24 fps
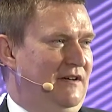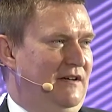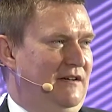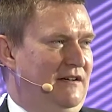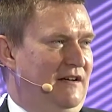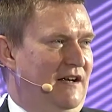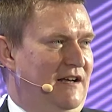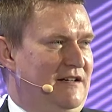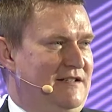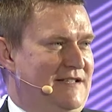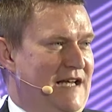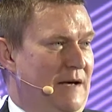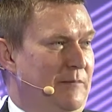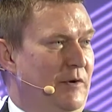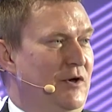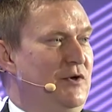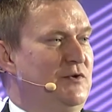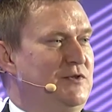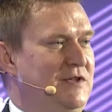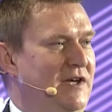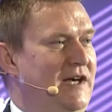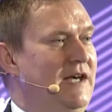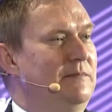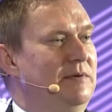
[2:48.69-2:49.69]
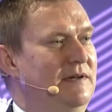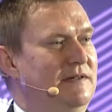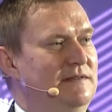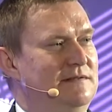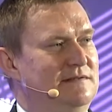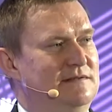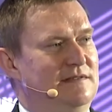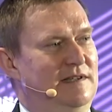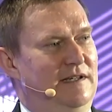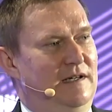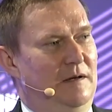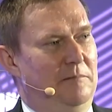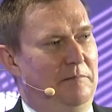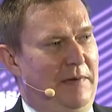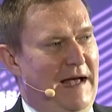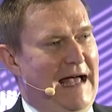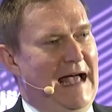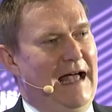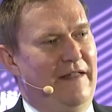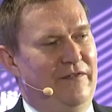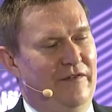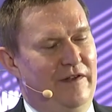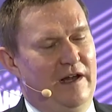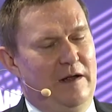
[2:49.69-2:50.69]
a demo tape in a
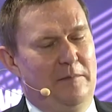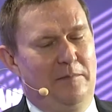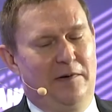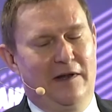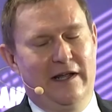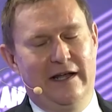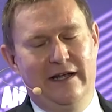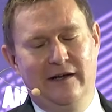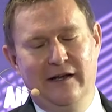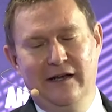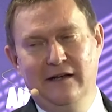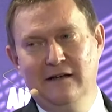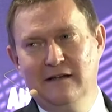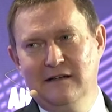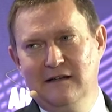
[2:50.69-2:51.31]
band that I played in,